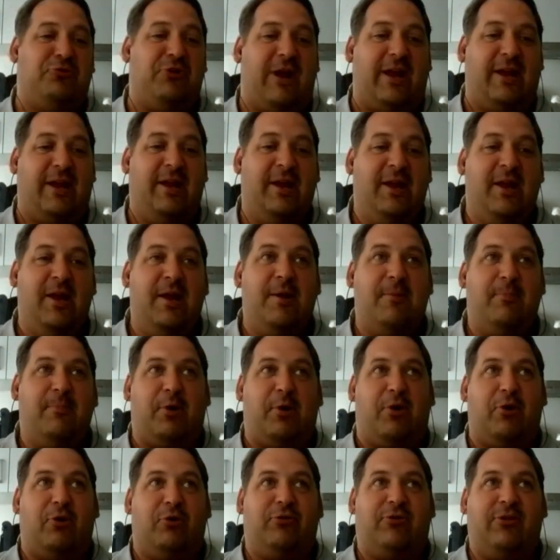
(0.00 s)
great
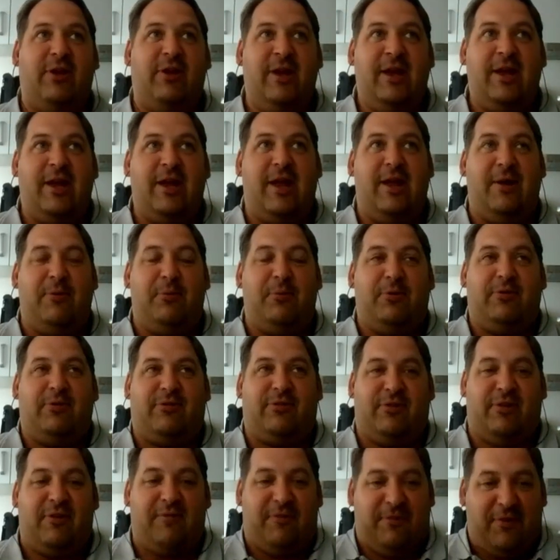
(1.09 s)
because it
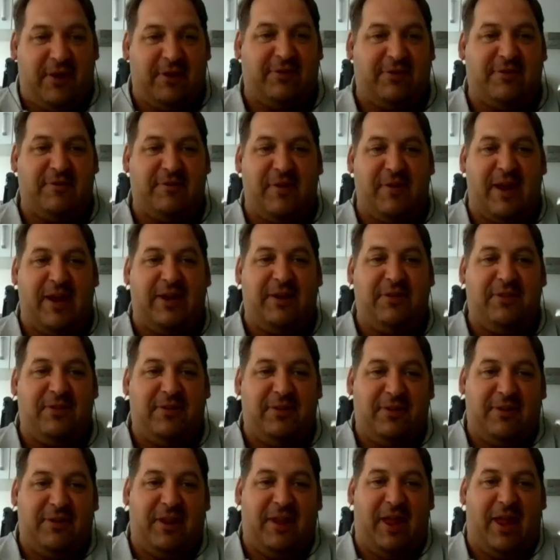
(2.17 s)
was the first event,
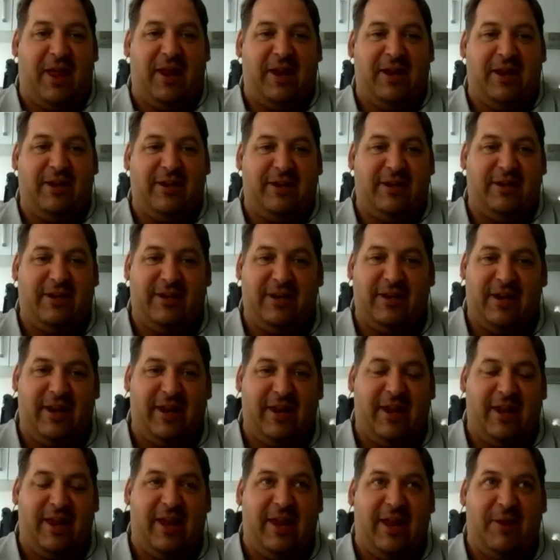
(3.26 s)
and
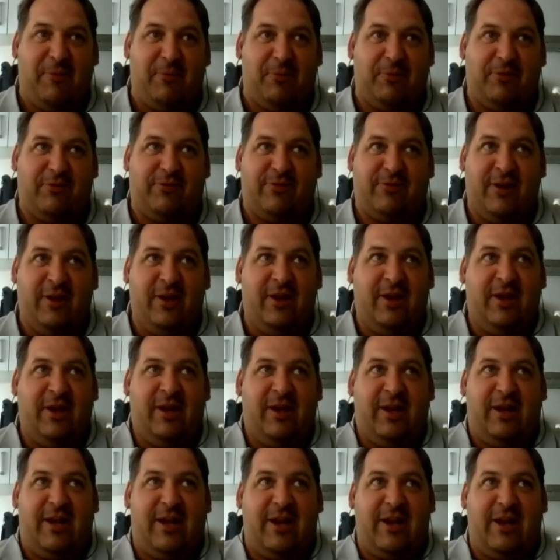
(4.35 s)
it was
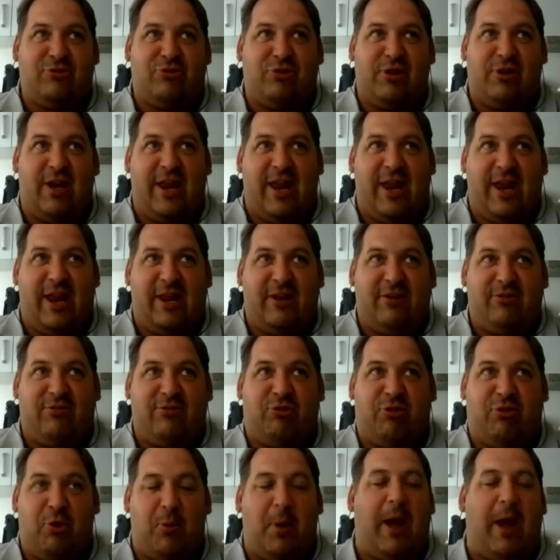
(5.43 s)
literally
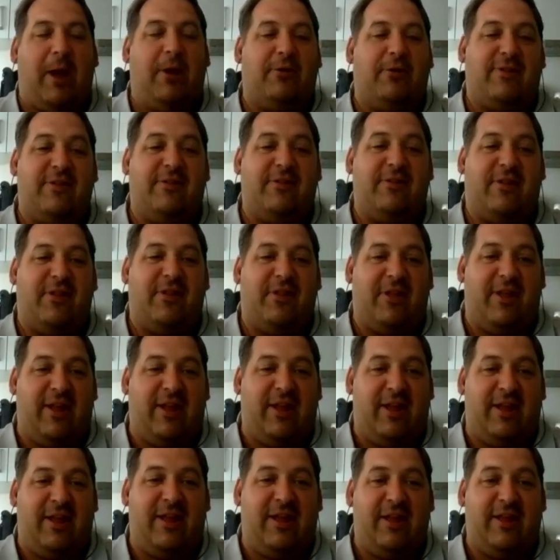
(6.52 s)
2 hours into
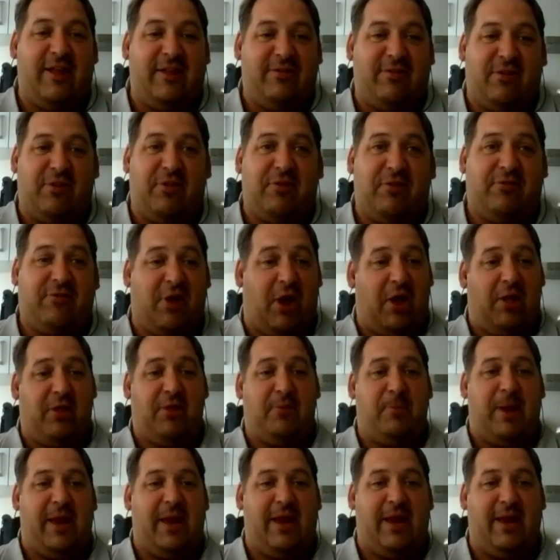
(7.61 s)
the start of
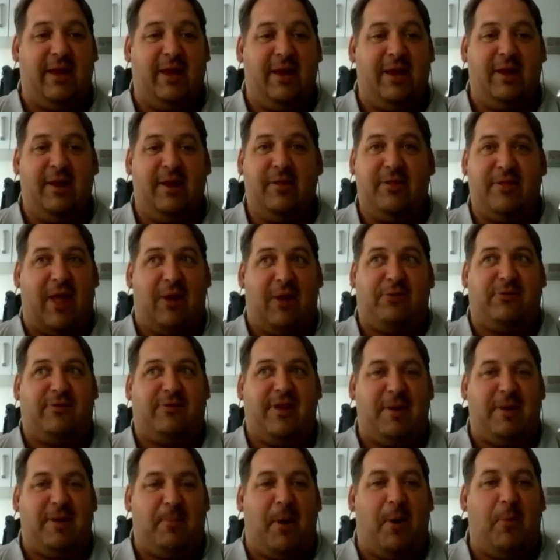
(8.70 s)
the meet. That was
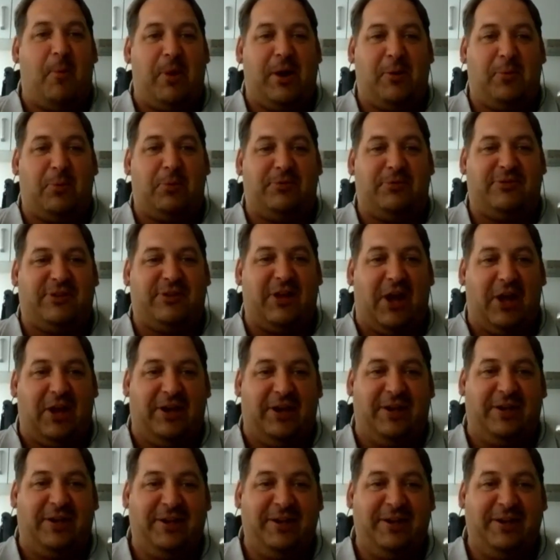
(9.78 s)
it. My week was done.